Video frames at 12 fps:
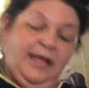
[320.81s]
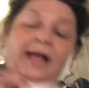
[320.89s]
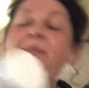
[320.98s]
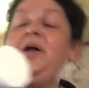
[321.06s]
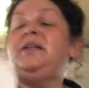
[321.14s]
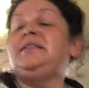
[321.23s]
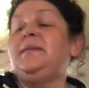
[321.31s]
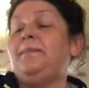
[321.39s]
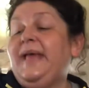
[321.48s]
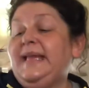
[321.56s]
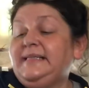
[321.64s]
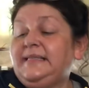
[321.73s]
I bought some
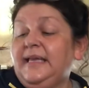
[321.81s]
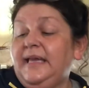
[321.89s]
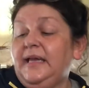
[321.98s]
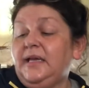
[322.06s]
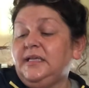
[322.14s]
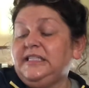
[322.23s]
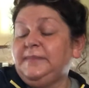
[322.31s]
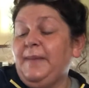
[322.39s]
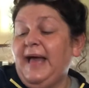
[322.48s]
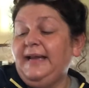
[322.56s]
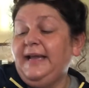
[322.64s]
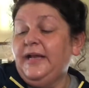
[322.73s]
basic
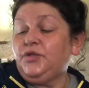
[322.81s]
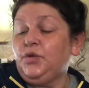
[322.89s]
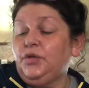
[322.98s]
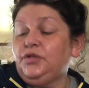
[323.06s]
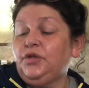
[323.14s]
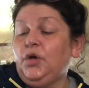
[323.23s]
Spa Naturals